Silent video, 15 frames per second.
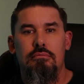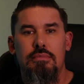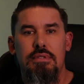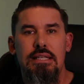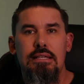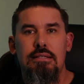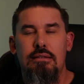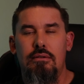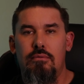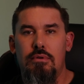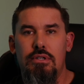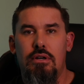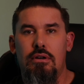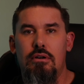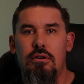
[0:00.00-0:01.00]
decent
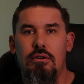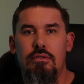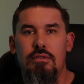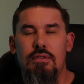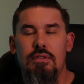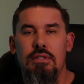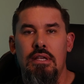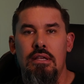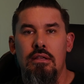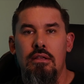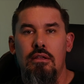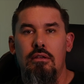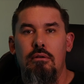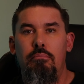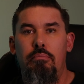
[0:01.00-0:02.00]
returns,
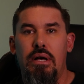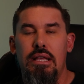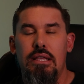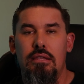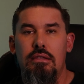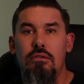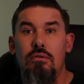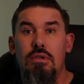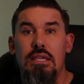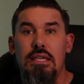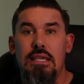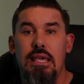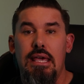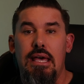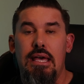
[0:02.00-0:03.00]
but you
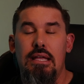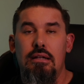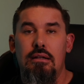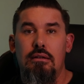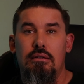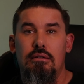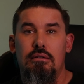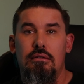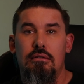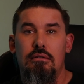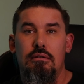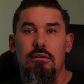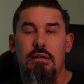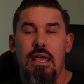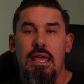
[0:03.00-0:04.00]
can get
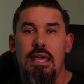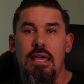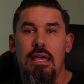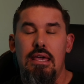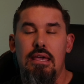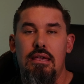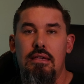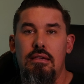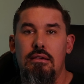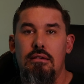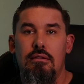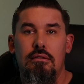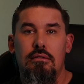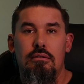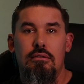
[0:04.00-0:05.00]
a
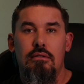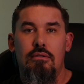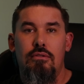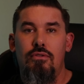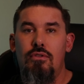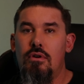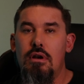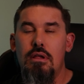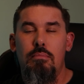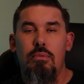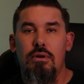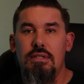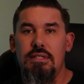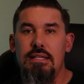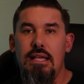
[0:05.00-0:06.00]

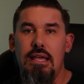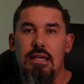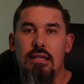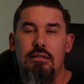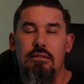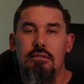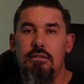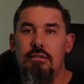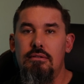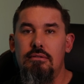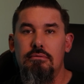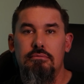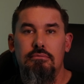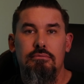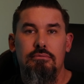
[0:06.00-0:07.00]
30%,
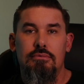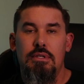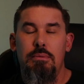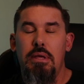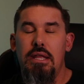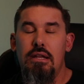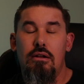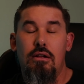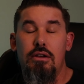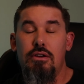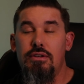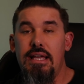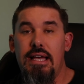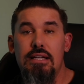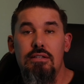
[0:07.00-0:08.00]
depending on
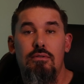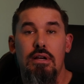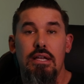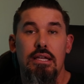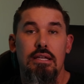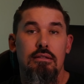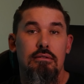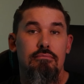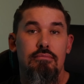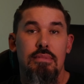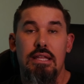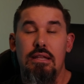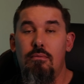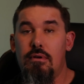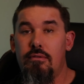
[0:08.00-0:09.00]
your tax rate,
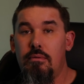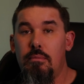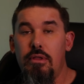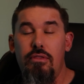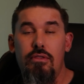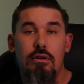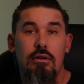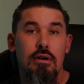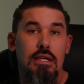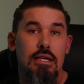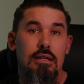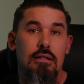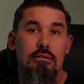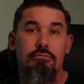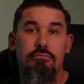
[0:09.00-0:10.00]
anywhere from a
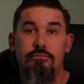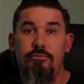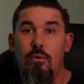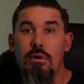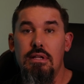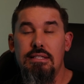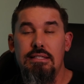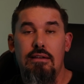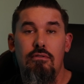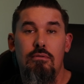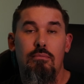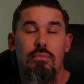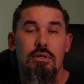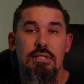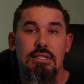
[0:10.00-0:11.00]
30 to
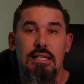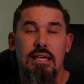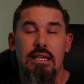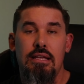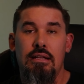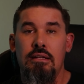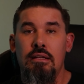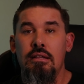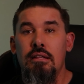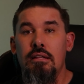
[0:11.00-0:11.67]
47%